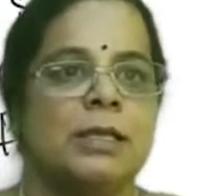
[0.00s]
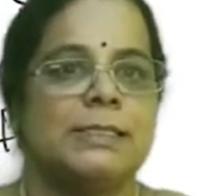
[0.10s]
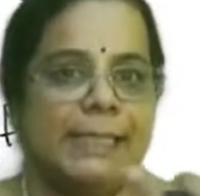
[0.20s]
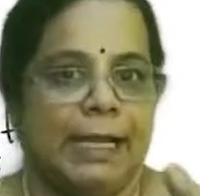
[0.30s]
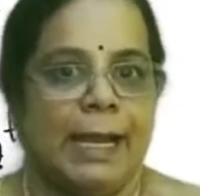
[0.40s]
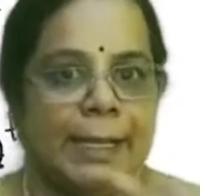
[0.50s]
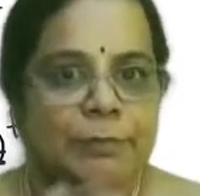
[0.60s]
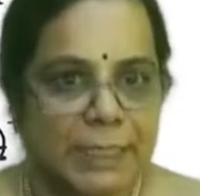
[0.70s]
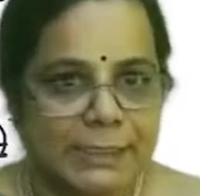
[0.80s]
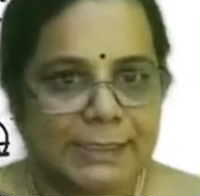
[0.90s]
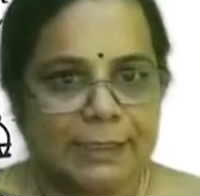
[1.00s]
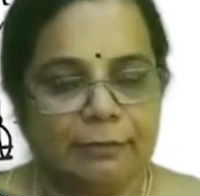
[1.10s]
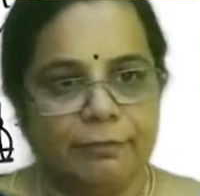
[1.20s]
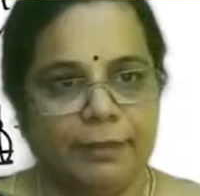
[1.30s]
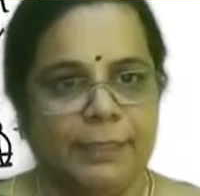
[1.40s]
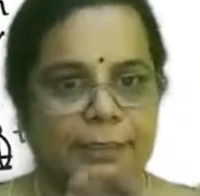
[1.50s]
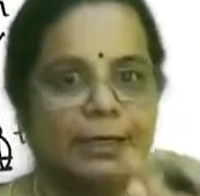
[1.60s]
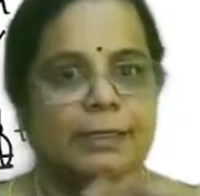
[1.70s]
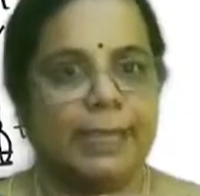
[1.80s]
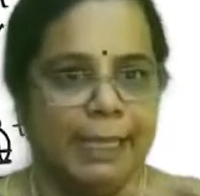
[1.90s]
See, I myself in
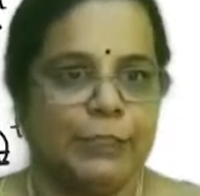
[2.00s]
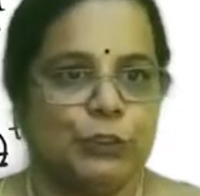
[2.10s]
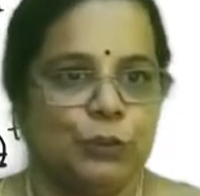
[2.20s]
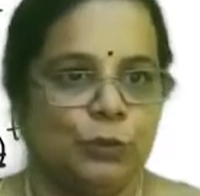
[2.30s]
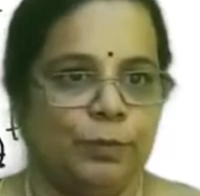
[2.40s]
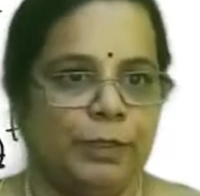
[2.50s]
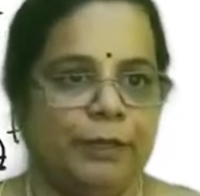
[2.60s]
that age group,